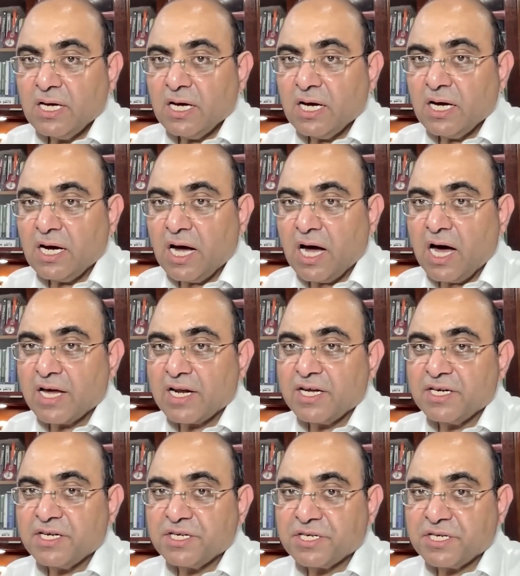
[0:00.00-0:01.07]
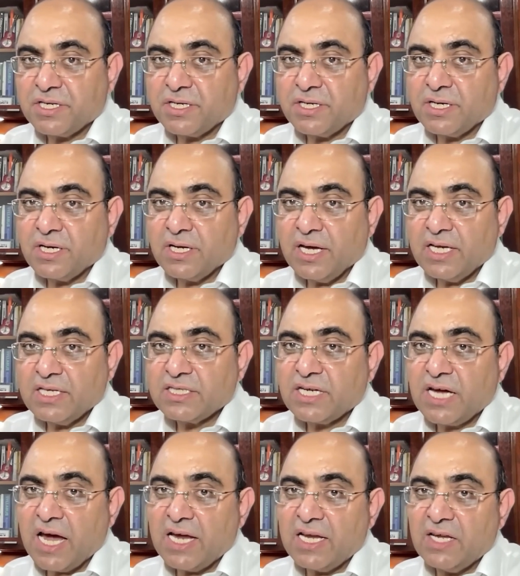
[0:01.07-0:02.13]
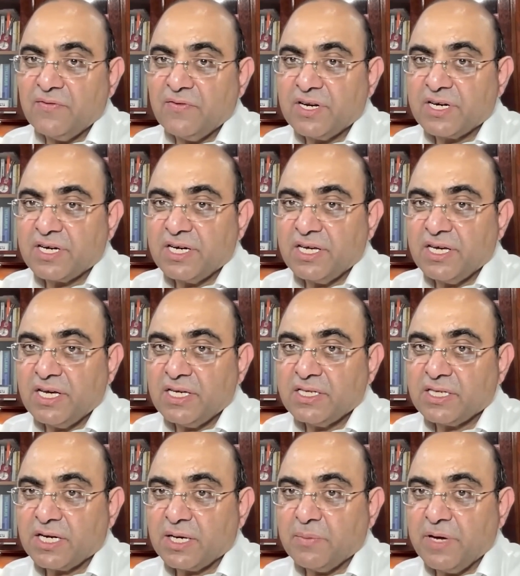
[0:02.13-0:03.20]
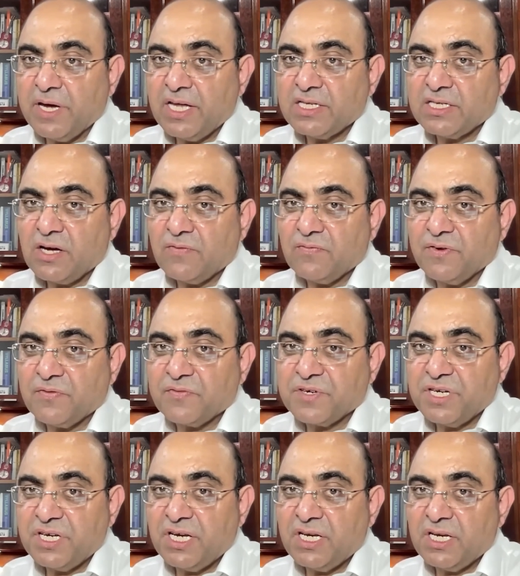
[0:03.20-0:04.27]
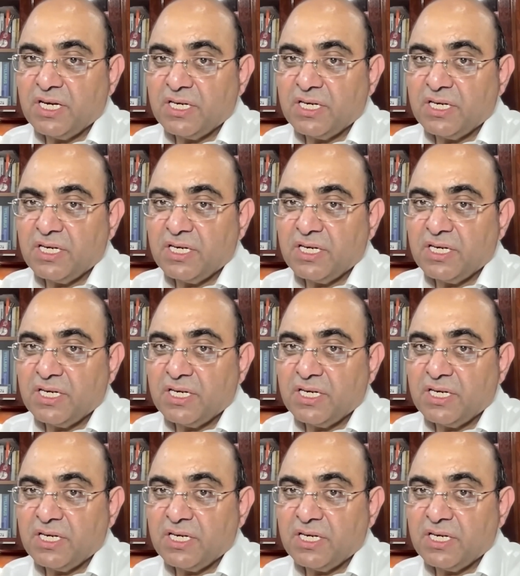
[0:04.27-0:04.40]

are returned, Israel will release remains of 15